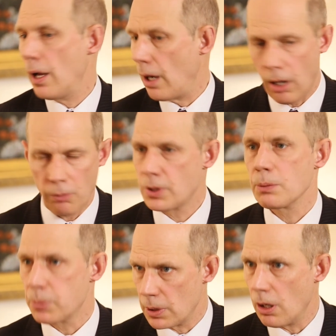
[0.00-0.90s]
are
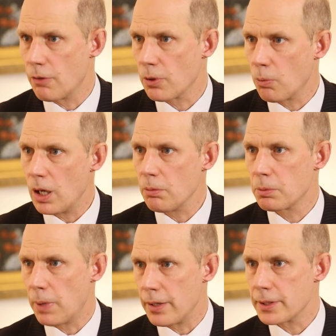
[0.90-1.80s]
simply
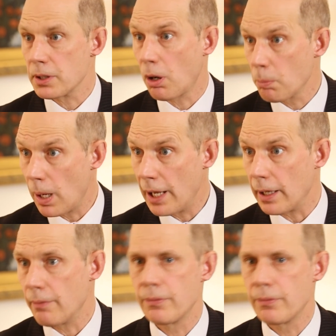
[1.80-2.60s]
overwhelmed by this armada.